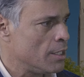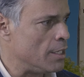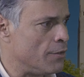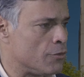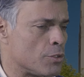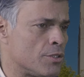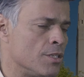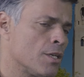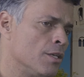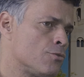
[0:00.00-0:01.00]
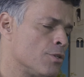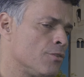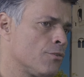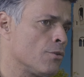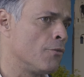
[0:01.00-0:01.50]
If the strategic
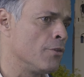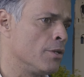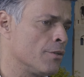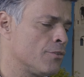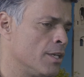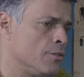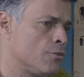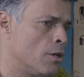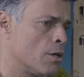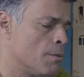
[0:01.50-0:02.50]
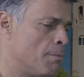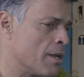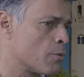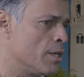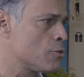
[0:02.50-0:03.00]
interests of the United States are
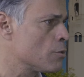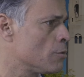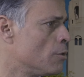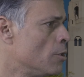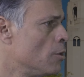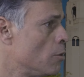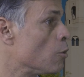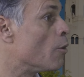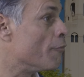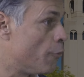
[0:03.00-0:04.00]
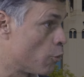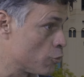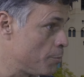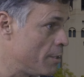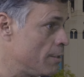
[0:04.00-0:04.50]
migration, law
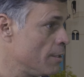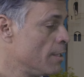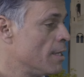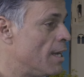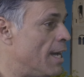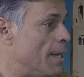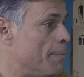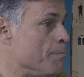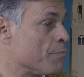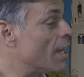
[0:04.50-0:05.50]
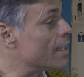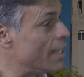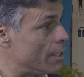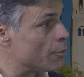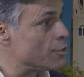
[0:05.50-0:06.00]
enforcement, and
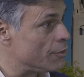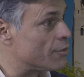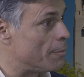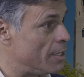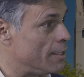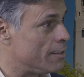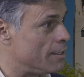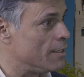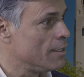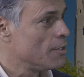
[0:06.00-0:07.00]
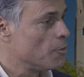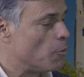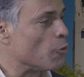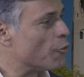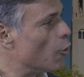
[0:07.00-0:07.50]
energy stability,
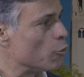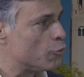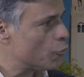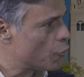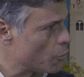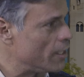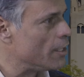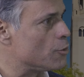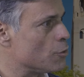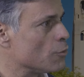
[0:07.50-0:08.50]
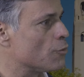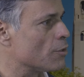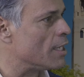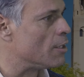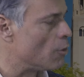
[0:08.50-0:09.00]
well, those three issues
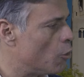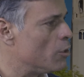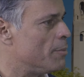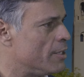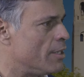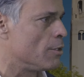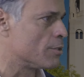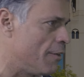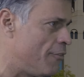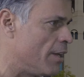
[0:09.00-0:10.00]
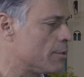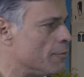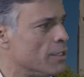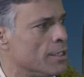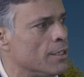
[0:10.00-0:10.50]
can only be dealt
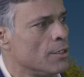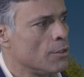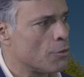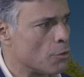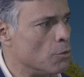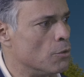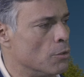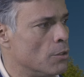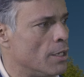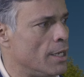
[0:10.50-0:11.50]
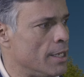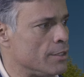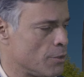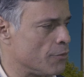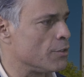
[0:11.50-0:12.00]
effectively through a
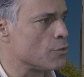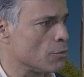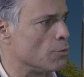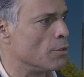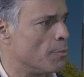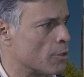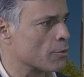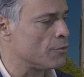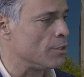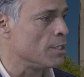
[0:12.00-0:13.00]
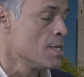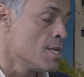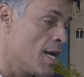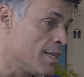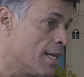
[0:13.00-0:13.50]
transition to democracy.
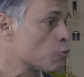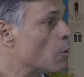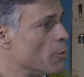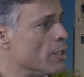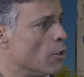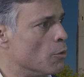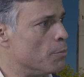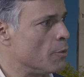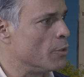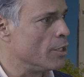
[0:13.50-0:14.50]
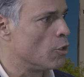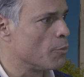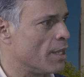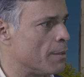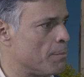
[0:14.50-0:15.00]
And that's what we hope. We
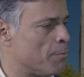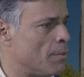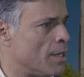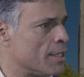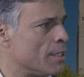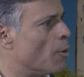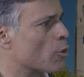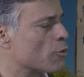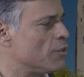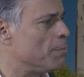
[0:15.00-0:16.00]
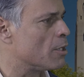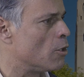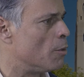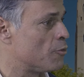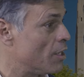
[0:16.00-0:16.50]
hope that democracy
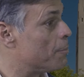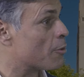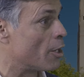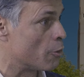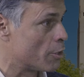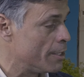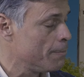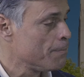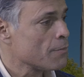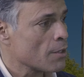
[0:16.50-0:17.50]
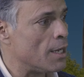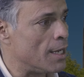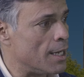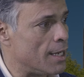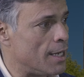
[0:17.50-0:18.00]
becomes a priority,
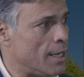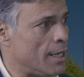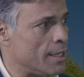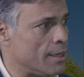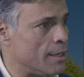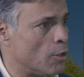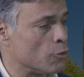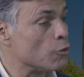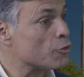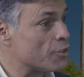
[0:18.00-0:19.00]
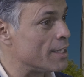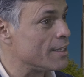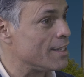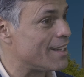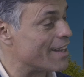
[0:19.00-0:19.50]
and
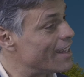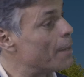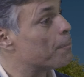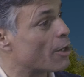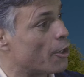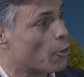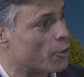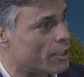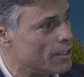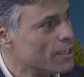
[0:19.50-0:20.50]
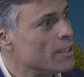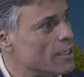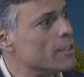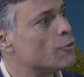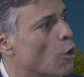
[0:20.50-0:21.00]
understanding that that priority
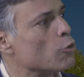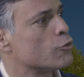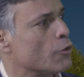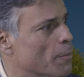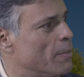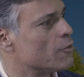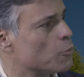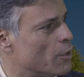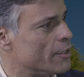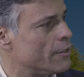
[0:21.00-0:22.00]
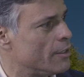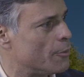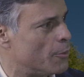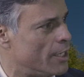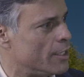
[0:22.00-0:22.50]
is also the best
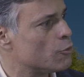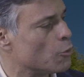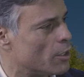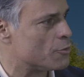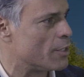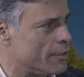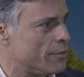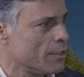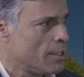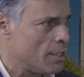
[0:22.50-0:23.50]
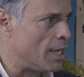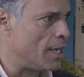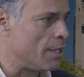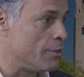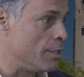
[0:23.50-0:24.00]
way to address
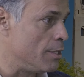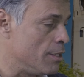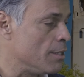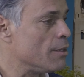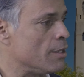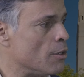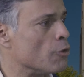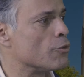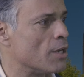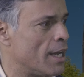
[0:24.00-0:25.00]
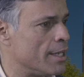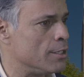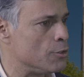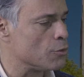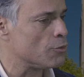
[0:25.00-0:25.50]
the underlying
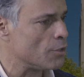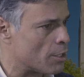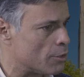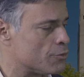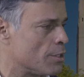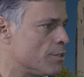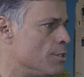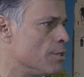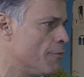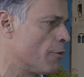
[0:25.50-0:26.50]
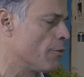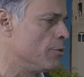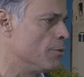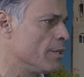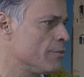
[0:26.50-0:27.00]
issues that are strategic for the
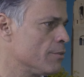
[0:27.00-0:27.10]
U.S.